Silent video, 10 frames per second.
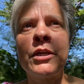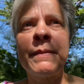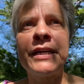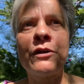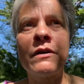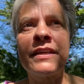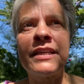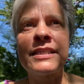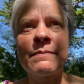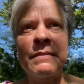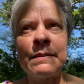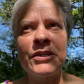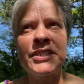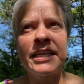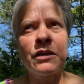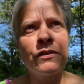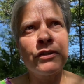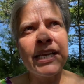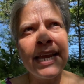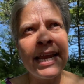may know this, and maybe you say, no,
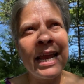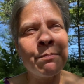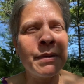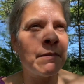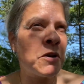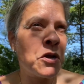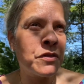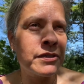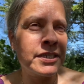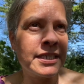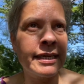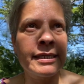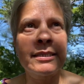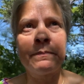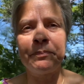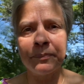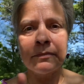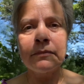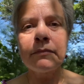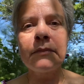there's 8, maybe no, there's 6.
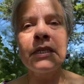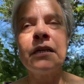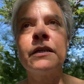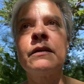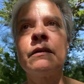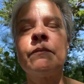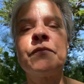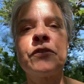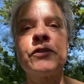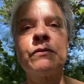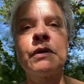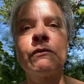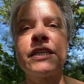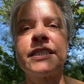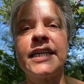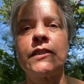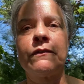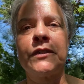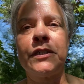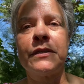Do what resonates
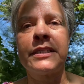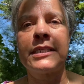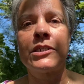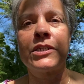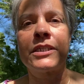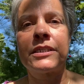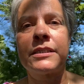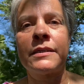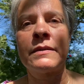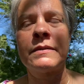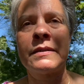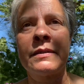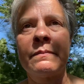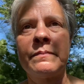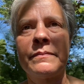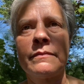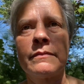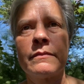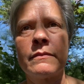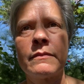for you. This is just a
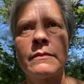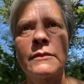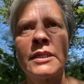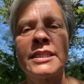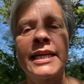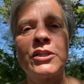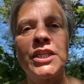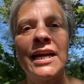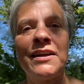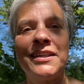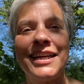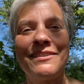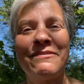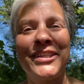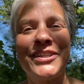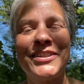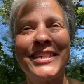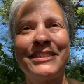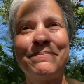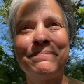sketchy outline for you
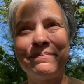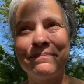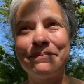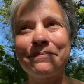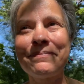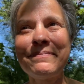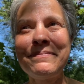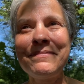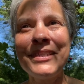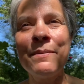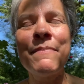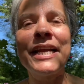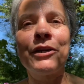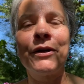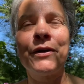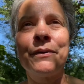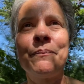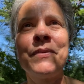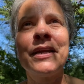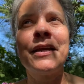to make your own.
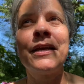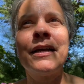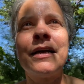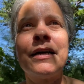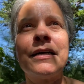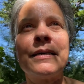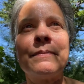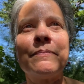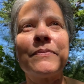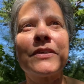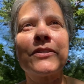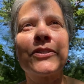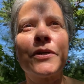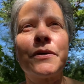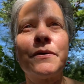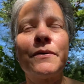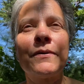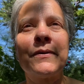So